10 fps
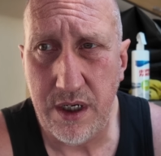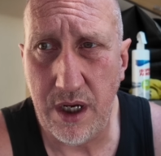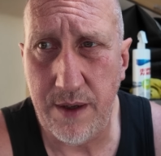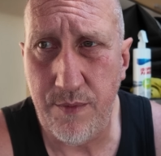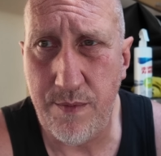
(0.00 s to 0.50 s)

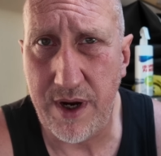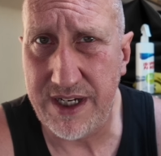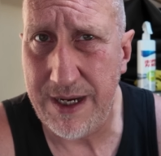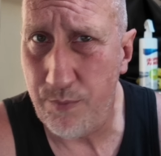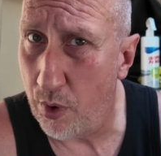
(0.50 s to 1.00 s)
We might
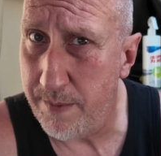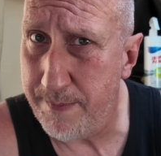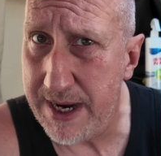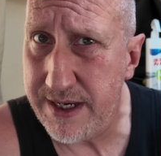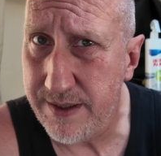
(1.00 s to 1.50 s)
keep one
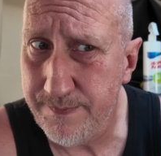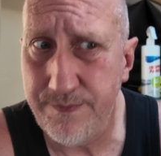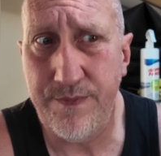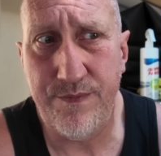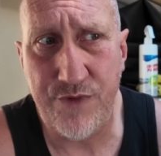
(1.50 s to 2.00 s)
bed,
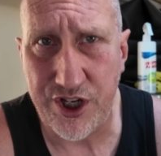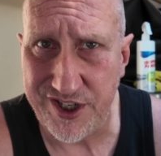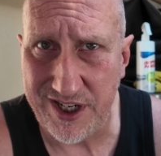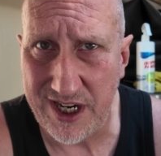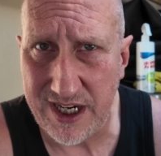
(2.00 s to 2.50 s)

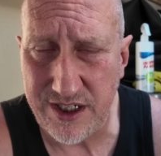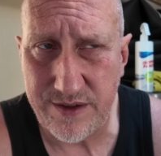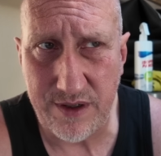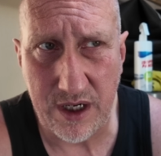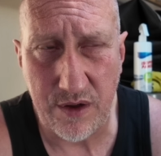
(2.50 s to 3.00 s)
just in
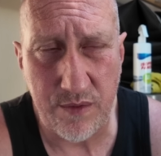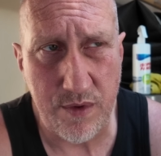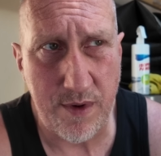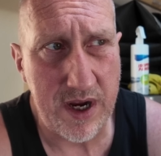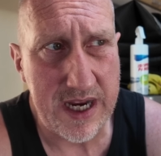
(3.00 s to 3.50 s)
case, we
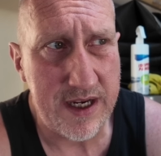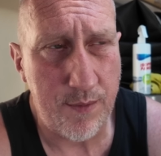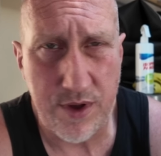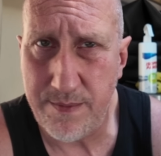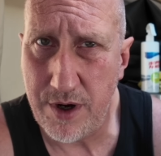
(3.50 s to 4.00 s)
might end
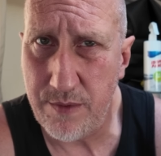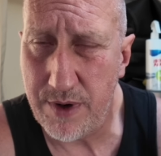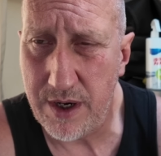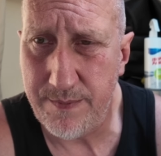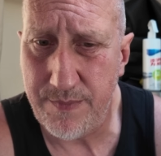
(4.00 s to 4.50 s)
up with
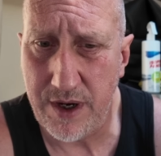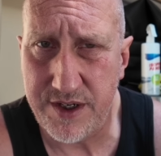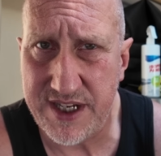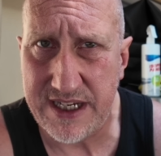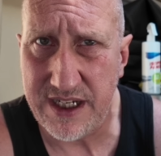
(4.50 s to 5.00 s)
a
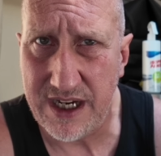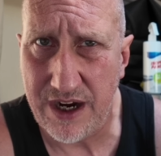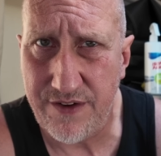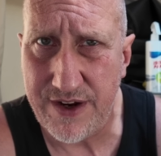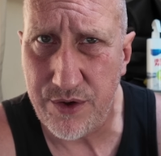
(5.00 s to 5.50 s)
static
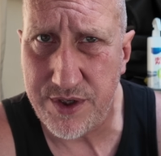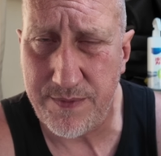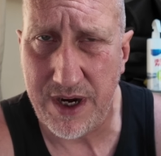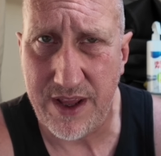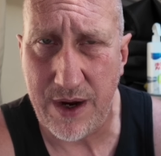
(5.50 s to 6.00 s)
caravan or
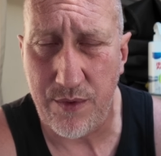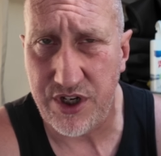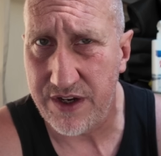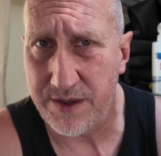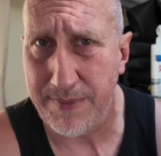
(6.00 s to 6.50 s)
something like that, which
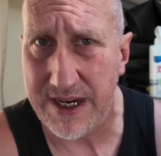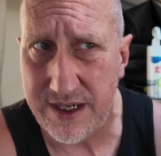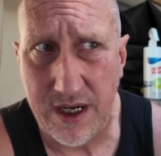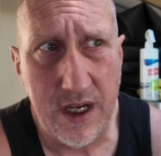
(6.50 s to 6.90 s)
has a bed.